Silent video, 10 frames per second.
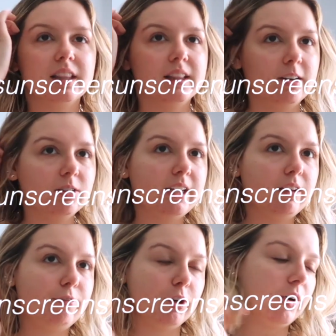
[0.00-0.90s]
Literally,
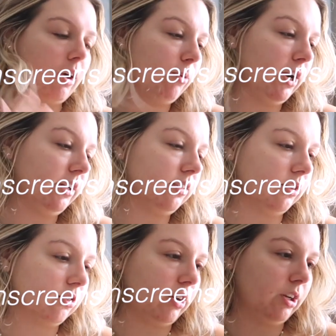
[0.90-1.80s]
if you're not wearing
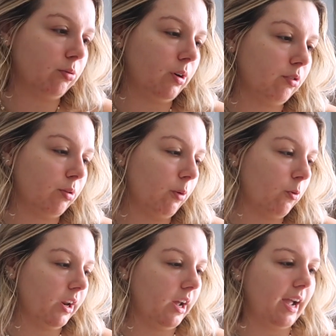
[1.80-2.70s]
sunscreen in
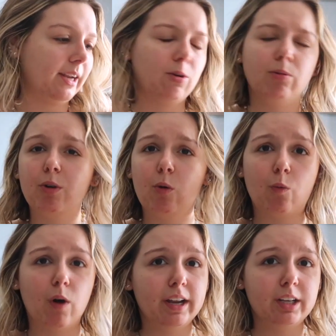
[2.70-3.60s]
2021, I don't know
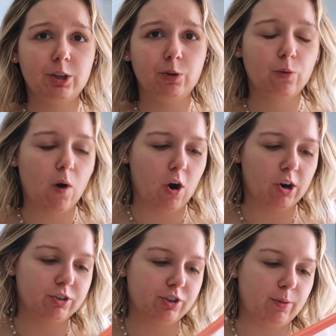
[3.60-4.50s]
what you
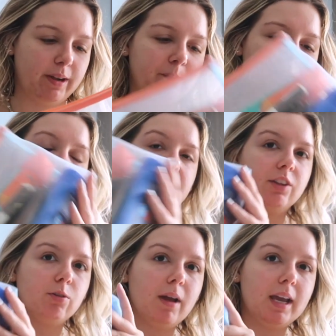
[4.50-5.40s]
are doing.
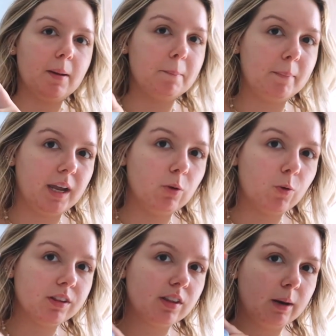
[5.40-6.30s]
These are my main
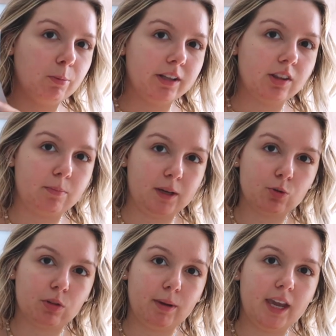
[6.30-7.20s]
ones that I bring to the beach
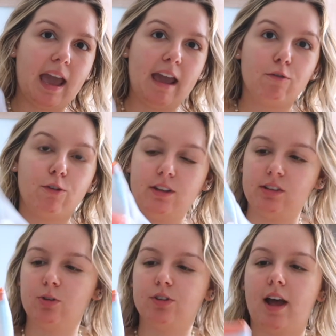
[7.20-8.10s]
with me every
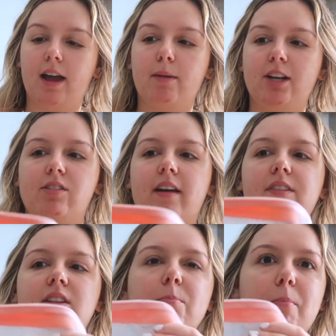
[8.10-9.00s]
single time. I just have
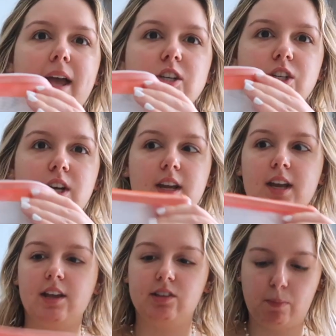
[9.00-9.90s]
this mesh
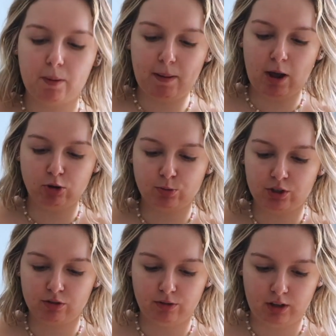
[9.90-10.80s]
zip-up pouch, which
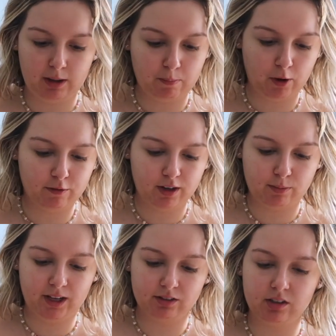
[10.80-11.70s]
is really perfect
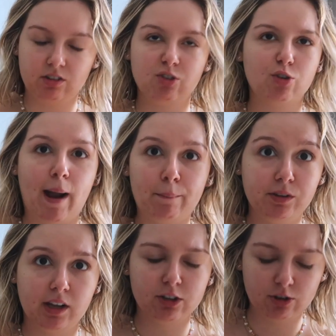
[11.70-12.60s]
because it doesn't trap
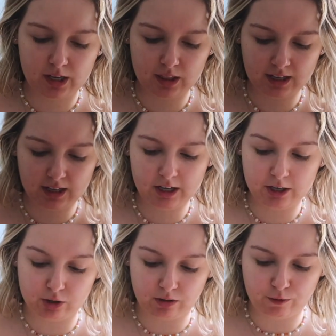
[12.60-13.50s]
sand or anything in it.
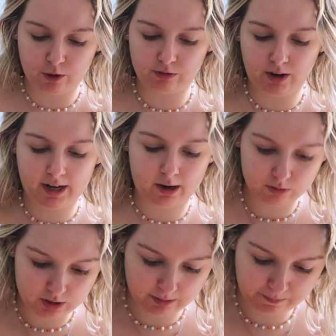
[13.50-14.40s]
It just falls right
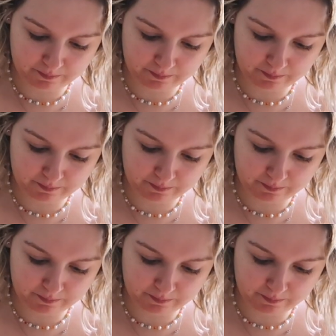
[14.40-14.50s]
out.